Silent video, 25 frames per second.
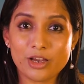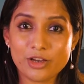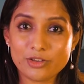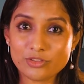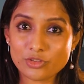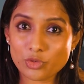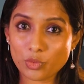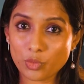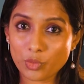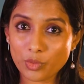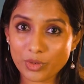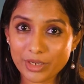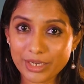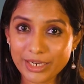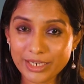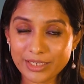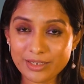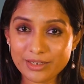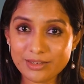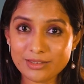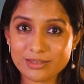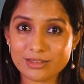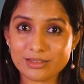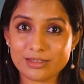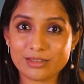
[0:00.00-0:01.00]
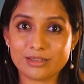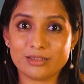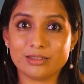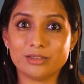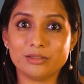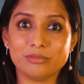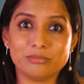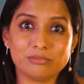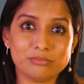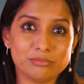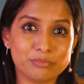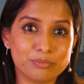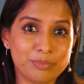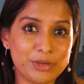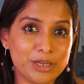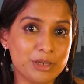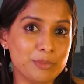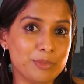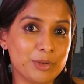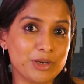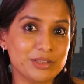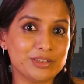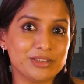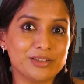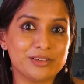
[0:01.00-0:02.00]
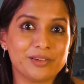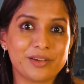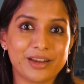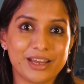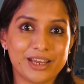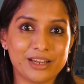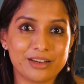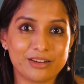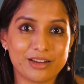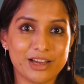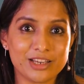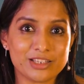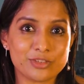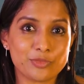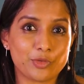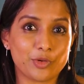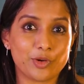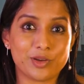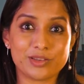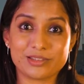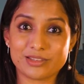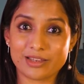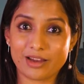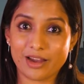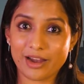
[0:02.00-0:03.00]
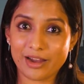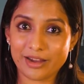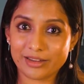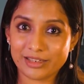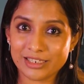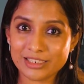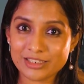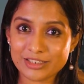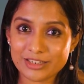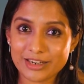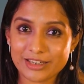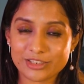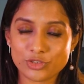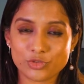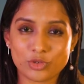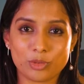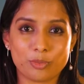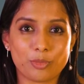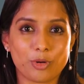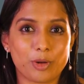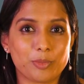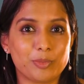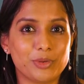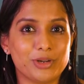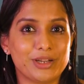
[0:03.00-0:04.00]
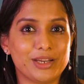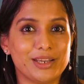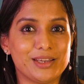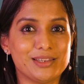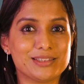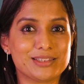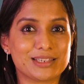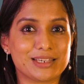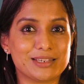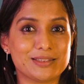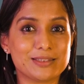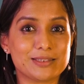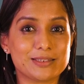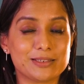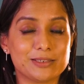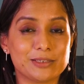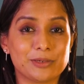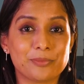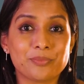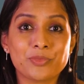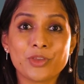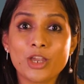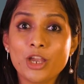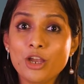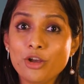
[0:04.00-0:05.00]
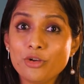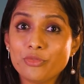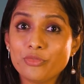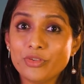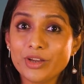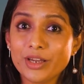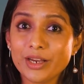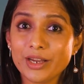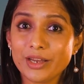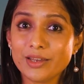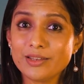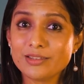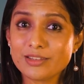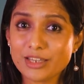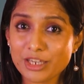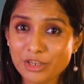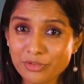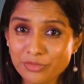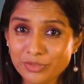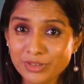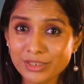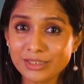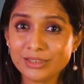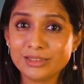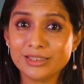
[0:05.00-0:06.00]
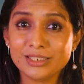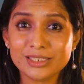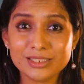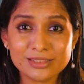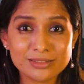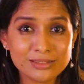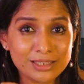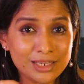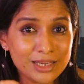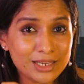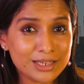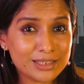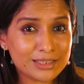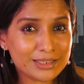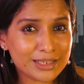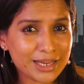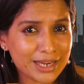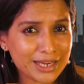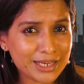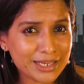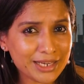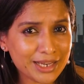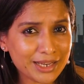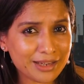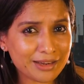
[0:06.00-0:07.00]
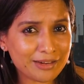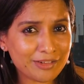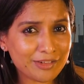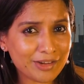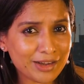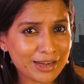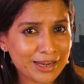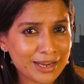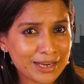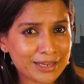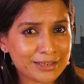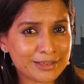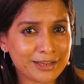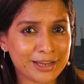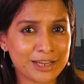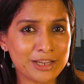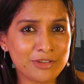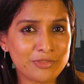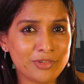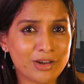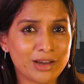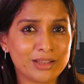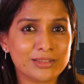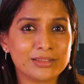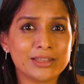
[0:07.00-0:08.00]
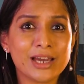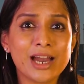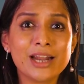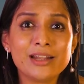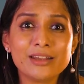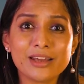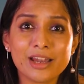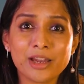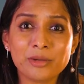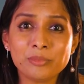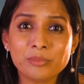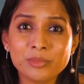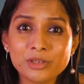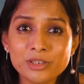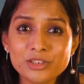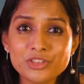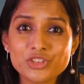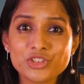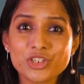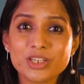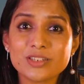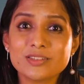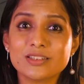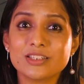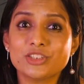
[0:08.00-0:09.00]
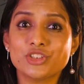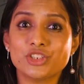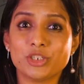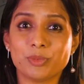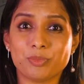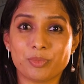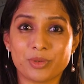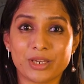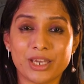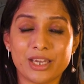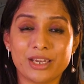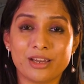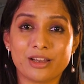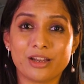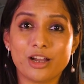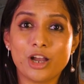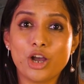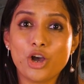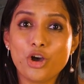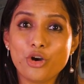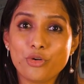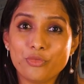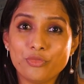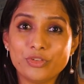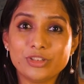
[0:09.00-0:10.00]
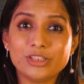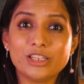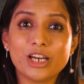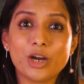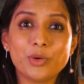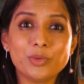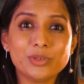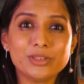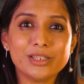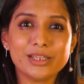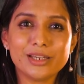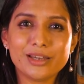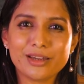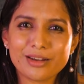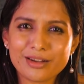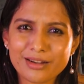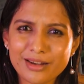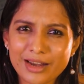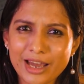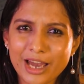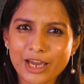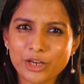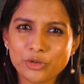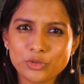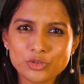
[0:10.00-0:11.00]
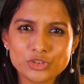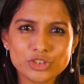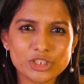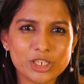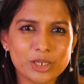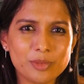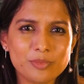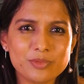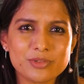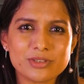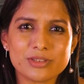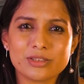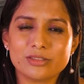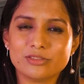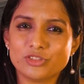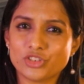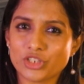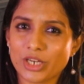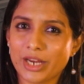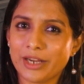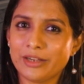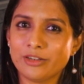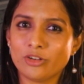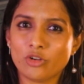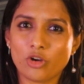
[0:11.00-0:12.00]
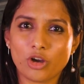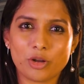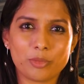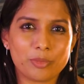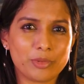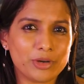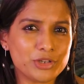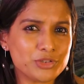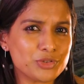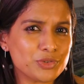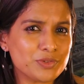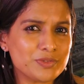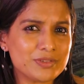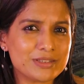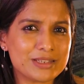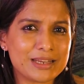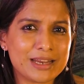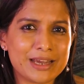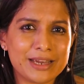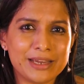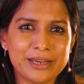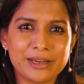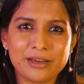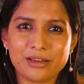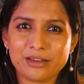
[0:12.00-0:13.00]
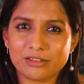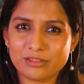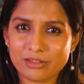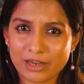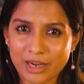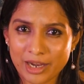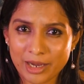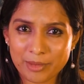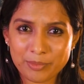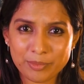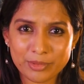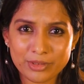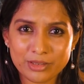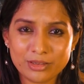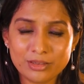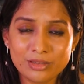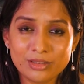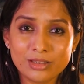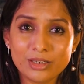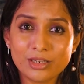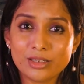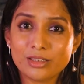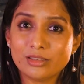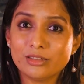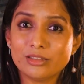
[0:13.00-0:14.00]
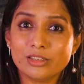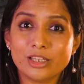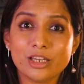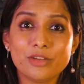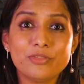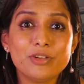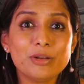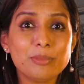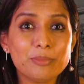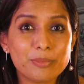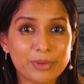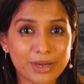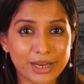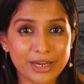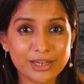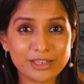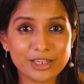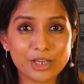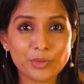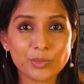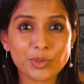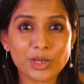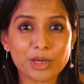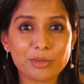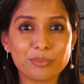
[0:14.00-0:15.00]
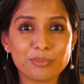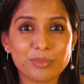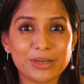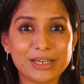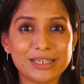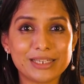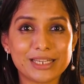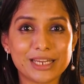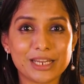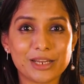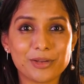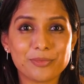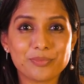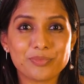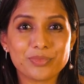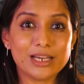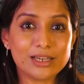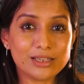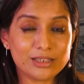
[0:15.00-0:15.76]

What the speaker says: So it is the big brother as far as the intellectual property is concerned. Whereas even the tiny country like Taiwan, that emerged as the chip king. Without their nano chips, giant corporations like Apple, they will break down completely.